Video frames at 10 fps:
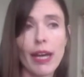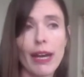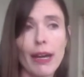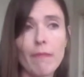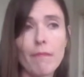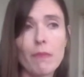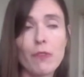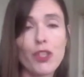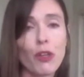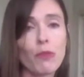
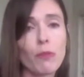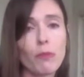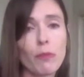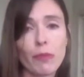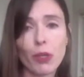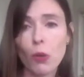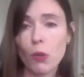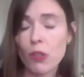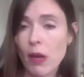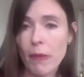Don't
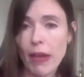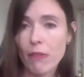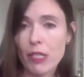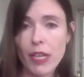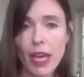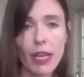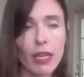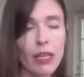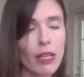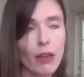call them up every day, you know.